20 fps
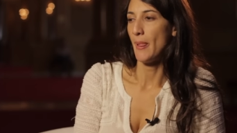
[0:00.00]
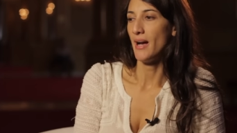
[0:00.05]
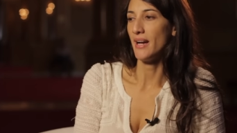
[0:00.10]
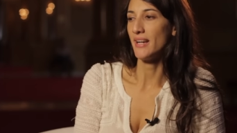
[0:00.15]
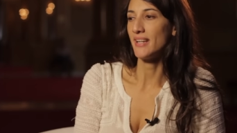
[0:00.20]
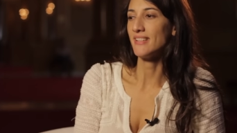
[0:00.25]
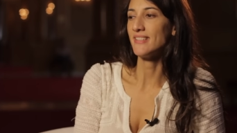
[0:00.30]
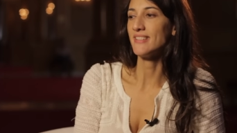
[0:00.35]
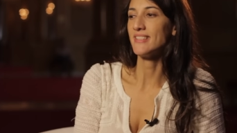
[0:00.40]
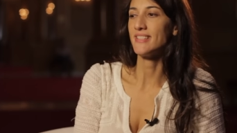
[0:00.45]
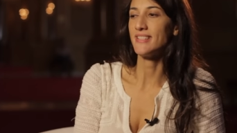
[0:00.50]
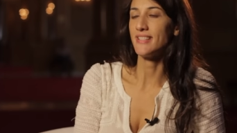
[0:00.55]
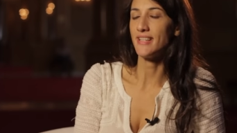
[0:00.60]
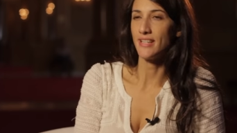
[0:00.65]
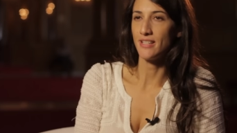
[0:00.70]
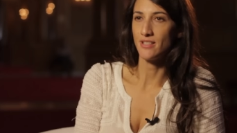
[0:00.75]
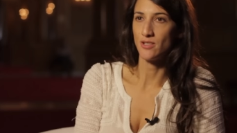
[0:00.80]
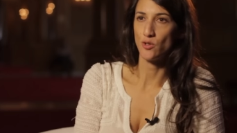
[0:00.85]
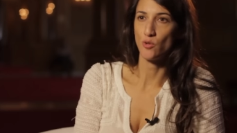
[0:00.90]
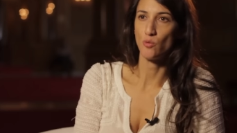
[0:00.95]
I can
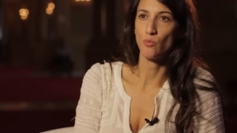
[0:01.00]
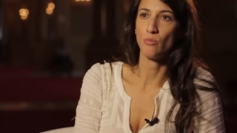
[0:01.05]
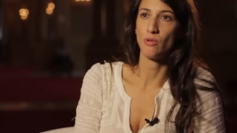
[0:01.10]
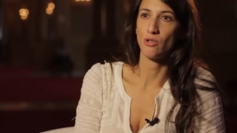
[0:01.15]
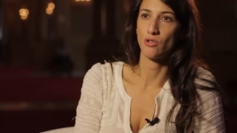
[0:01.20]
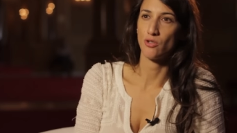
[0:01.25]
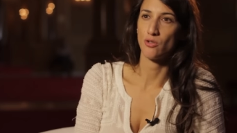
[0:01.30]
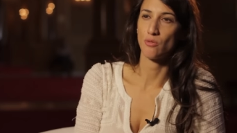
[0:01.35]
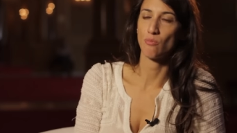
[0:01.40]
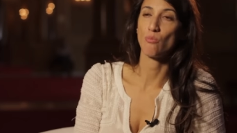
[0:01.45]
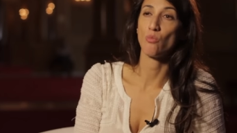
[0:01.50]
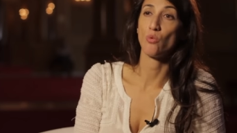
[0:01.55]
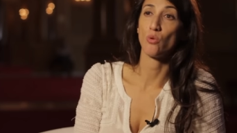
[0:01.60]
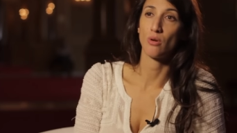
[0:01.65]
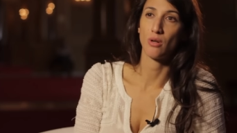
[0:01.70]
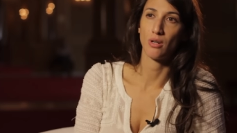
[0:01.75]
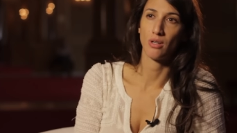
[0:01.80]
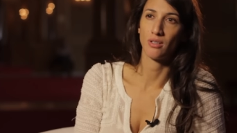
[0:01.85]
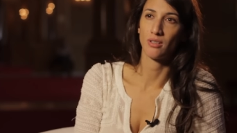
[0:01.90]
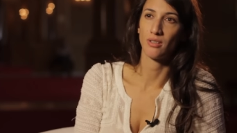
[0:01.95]
say so much
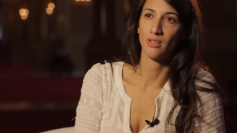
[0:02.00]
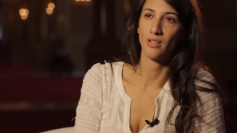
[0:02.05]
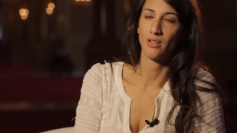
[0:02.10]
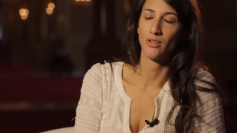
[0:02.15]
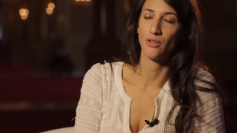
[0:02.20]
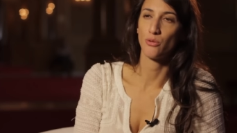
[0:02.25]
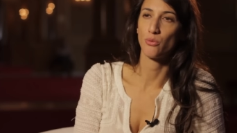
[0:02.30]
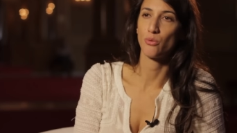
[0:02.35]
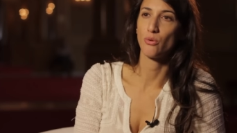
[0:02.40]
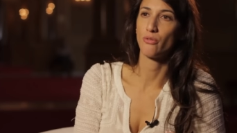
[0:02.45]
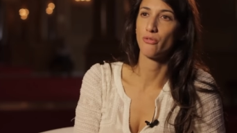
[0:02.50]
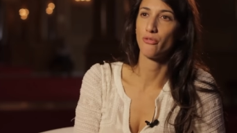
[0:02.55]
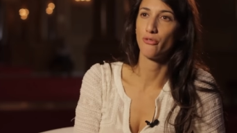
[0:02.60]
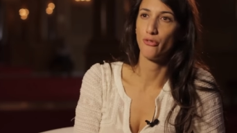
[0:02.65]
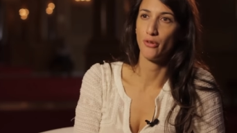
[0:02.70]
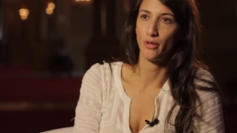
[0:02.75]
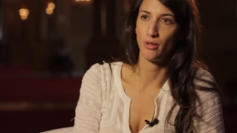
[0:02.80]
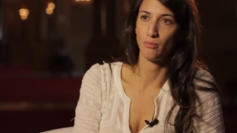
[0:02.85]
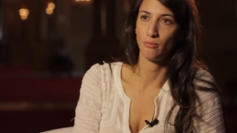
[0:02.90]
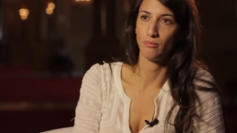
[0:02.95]
more uh, through a
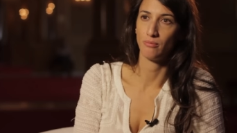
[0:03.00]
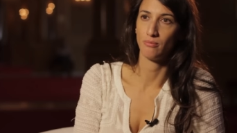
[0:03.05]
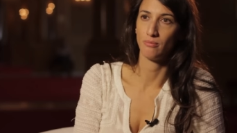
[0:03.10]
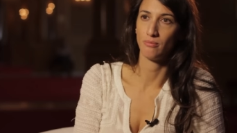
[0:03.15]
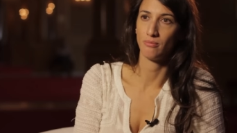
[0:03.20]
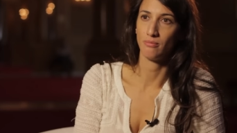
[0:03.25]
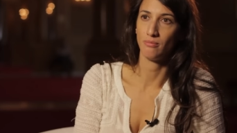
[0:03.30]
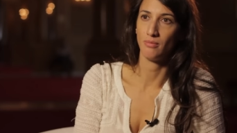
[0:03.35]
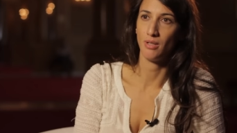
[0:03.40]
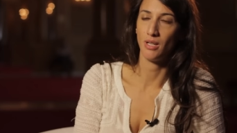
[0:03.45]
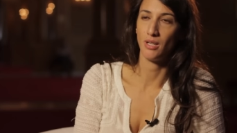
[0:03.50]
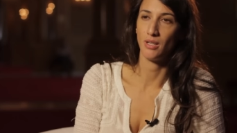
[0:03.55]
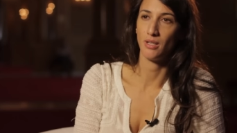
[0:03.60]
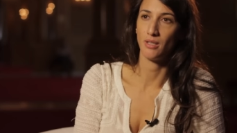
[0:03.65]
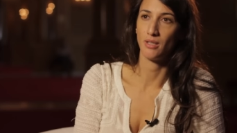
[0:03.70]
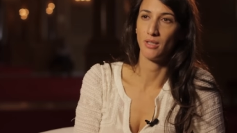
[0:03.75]
film uh,